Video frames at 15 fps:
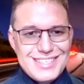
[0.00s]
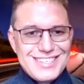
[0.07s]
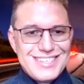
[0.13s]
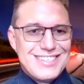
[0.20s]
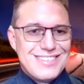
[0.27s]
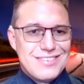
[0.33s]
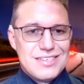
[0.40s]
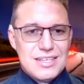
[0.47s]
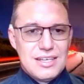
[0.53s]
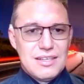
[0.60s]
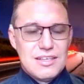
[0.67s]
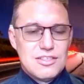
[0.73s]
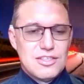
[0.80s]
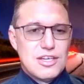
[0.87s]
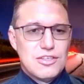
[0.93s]
It doesn't.
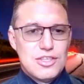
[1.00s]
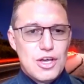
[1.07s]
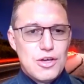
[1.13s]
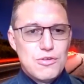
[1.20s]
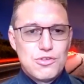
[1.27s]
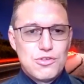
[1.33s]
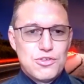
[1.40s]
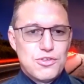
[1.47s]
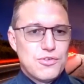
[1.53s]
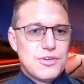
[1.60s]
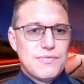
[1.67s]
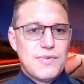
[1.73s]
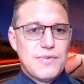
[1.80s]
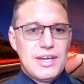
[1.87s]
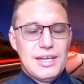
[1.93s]
Uh, there's, there's no
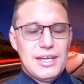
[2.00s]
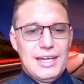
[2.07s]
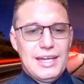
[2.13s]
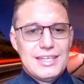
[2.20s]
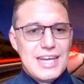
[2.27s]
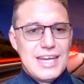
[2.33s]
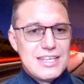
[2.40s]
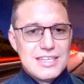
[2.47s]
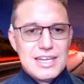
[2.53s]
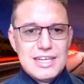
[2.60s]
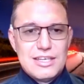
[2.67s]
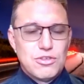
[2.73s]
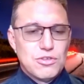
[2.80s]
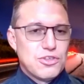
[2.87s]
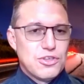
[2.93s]
sort of uh,
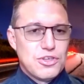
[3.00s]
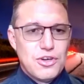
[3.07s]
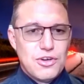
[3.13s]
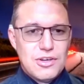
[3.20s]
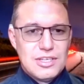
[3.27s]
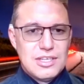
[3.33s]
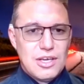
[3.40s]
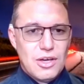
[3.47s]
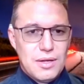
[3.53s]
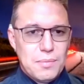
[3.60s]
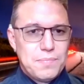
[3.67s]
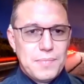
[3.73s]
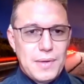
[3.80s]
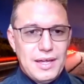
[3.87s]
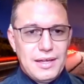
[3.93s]
data leaks or security
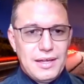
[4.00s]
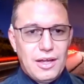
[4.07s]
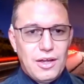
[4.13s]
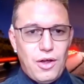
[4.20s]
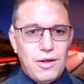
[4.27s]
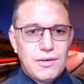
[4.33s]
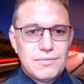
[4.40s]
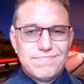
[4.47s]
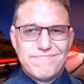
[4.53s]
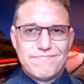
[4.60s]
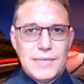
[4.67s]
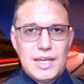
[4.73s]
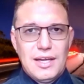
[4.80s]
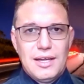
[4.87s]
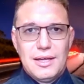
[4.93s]
uh,
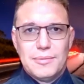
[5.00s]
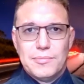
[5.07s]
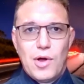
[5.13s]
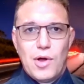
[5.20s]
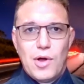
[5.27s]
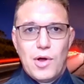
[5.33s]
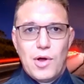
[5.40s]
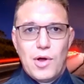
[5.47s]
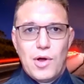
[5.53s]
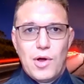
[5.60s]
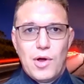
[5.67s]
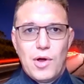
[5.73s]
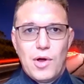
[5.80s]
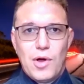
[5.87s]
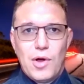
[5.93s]
uh,
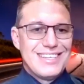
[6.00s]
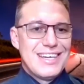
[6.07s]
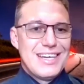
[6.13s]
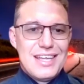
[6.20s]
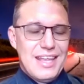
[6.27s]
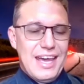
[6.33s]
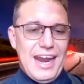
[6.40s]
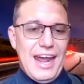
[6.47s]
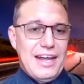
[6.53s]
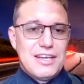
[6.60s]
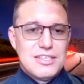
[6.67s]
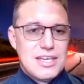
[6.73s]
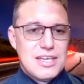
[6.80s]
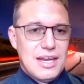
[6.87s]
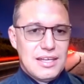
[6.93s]
holes that the guy the
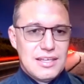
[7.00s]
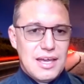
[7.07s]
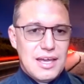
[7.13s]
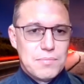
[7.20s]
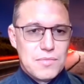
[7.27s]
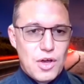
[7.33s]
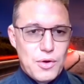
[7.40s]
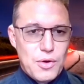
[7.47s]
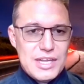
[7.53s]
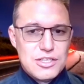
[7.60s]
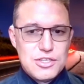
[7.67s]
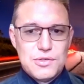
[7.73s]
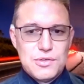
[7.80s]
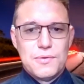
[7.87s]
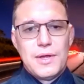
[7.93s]
hackers can can go
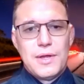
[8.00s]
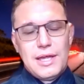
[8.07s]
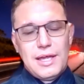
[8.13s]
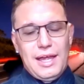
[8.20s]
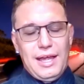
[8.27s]
into.